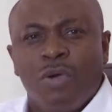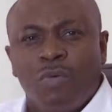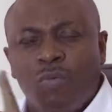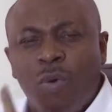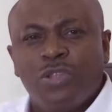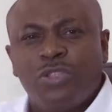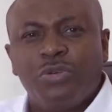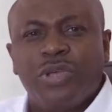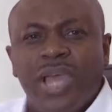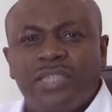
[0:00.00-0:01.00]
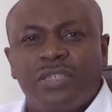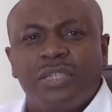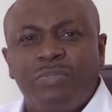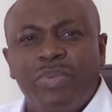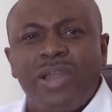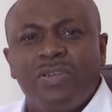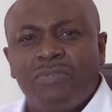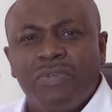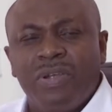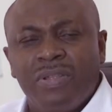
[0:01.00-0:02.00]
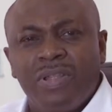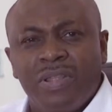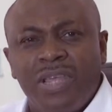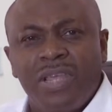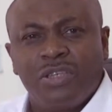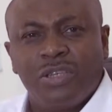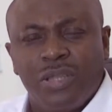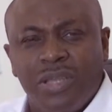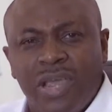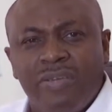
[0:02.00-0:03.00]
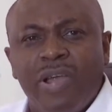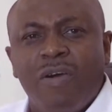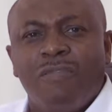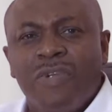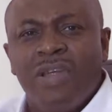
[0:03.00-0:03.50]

once you get into the brand of the area of